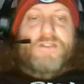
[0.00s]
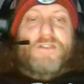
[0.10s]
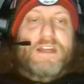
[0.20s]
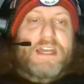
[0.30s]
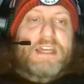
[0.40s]

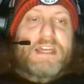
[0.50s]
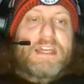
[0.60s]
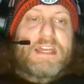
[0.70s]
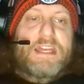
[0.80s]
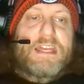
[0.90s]

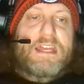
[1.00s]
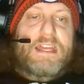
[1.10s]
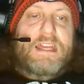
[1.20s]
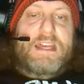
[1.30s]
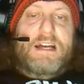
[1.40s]
intriguing.
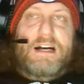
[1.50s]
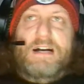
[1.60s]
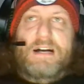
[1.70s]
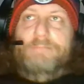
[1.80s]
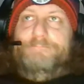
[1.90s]

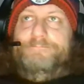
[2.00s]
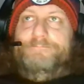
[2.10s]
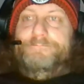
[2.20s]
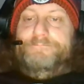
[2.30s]
Um,